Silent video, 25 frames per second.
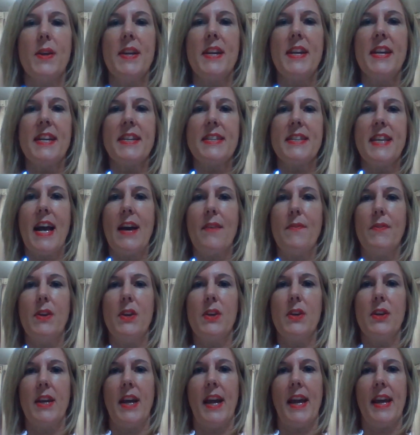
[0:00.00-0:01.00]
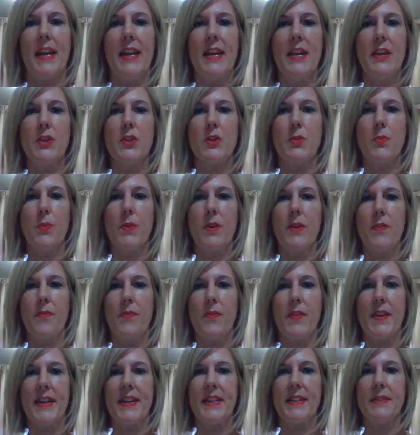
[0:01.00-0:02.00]
We need to have a look at each one
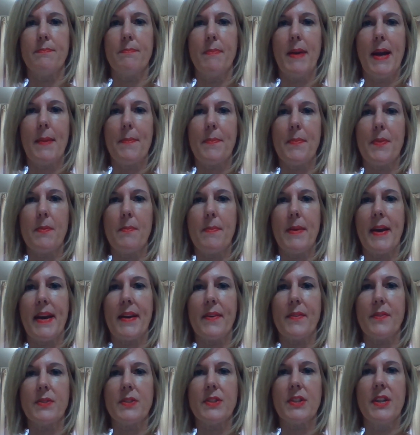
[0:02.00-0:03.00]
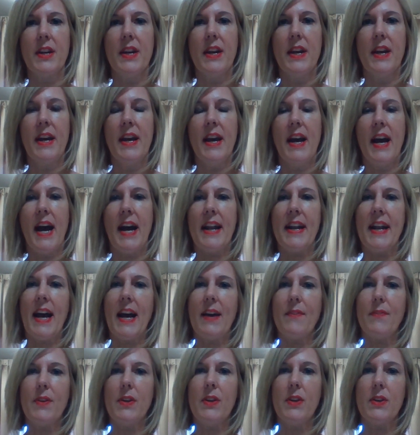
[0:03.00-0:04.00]
of these, map them out, and
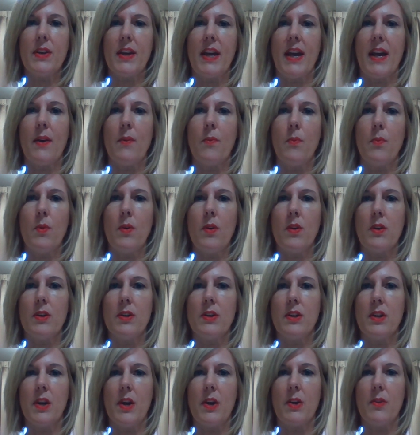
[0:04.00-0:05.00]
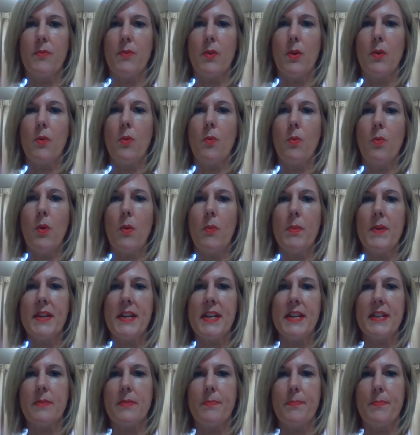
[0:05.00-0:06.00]
have a look at what could go wrong or what we
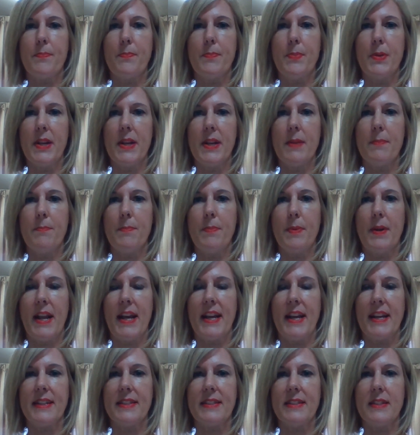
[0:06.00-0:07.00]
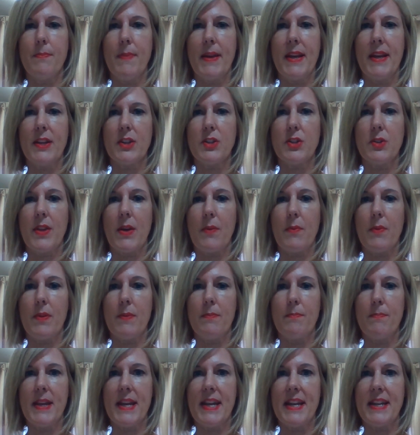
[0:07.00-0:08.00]
need to put in place to make sure that
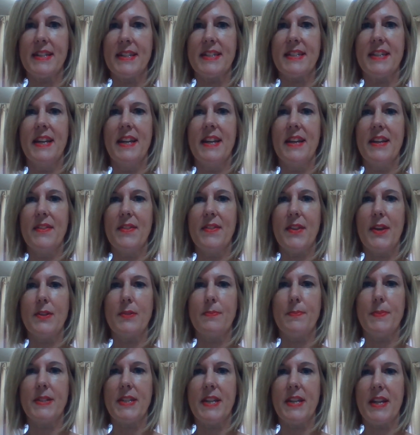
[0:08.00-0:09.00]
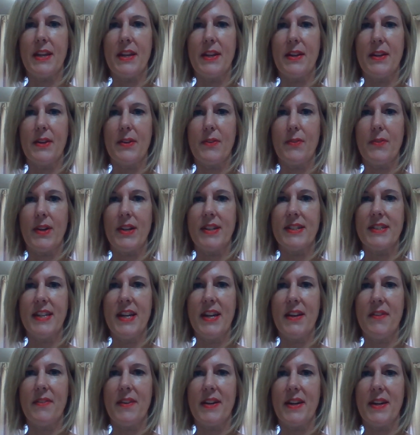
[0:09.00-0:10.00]
we meet those particular
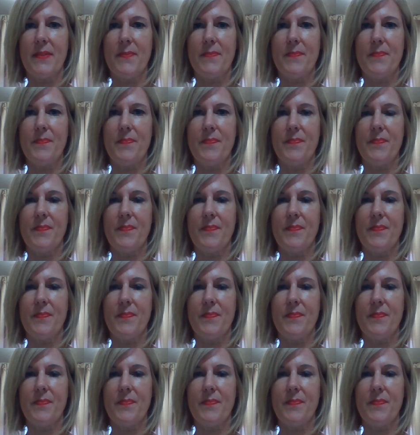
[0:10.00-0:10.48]
criteria.